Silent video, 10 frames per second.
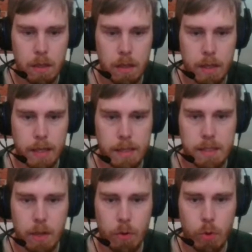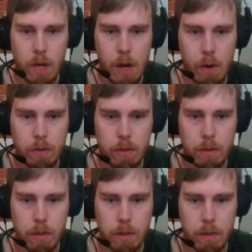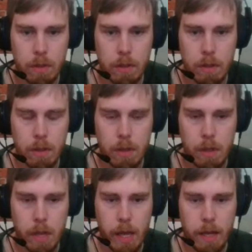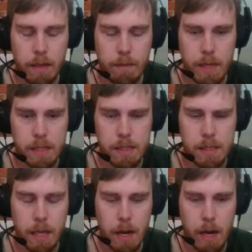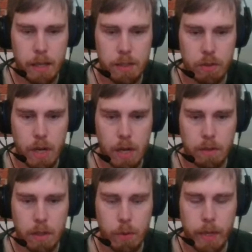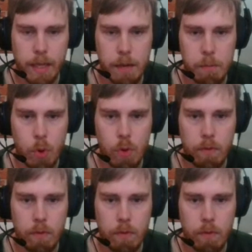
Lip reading: gets the rook out and defends the knight, so now the queen can move.